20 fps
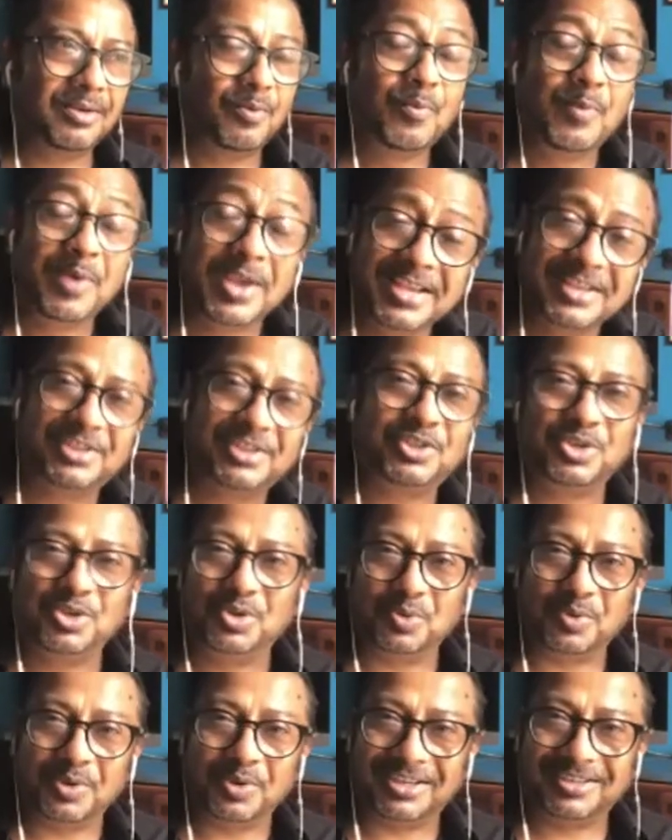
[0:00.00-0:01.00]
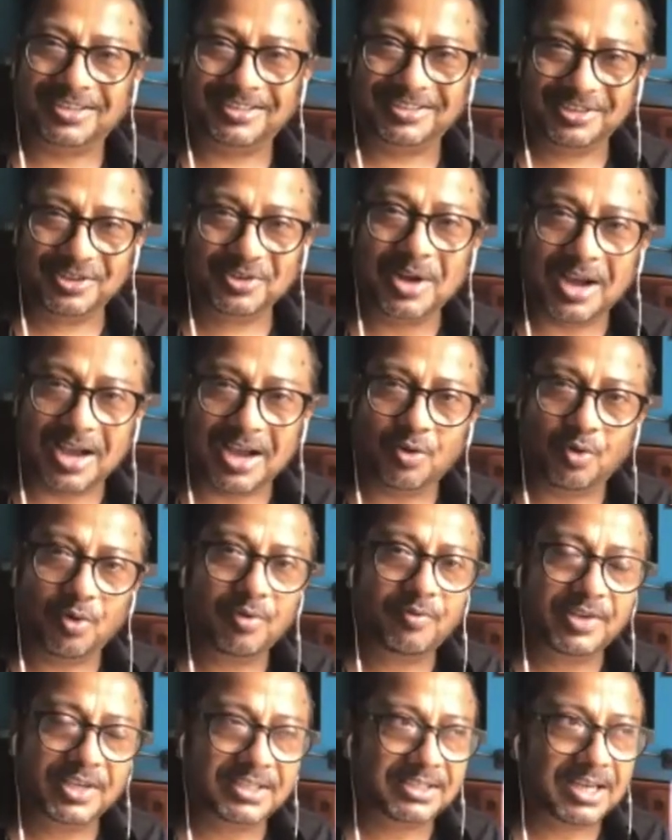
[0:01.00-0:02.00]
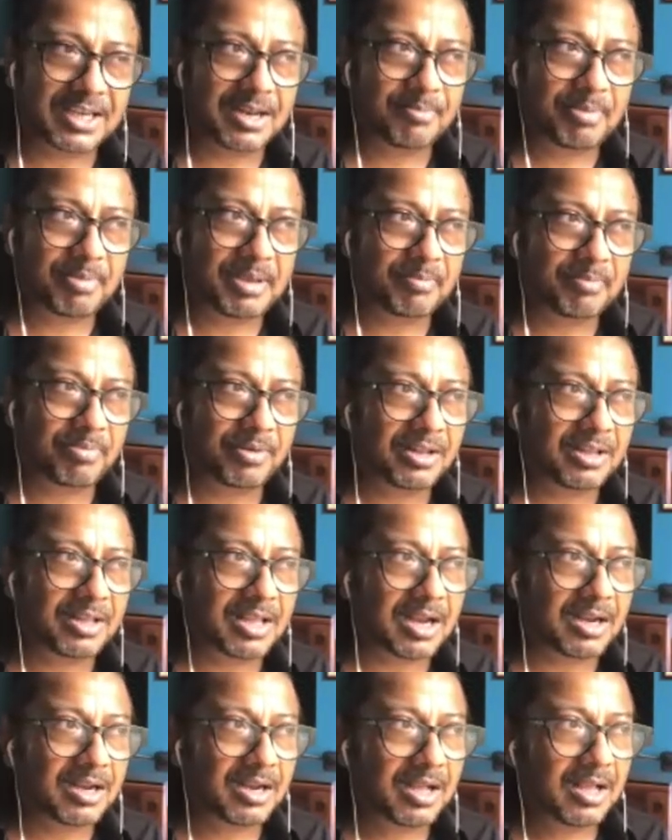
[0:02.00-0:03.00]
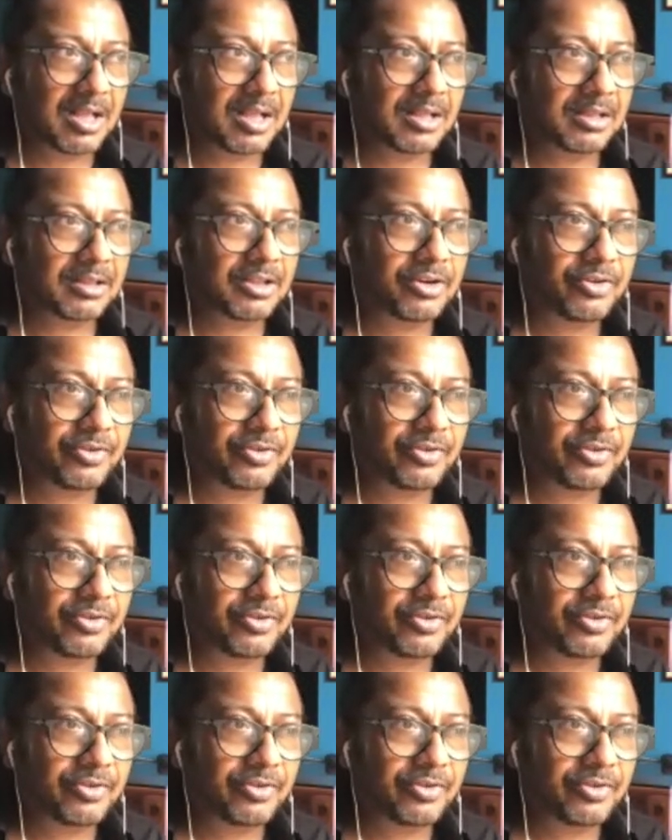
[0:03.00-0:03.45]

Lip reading: ways to do it. You know, I always tell people that the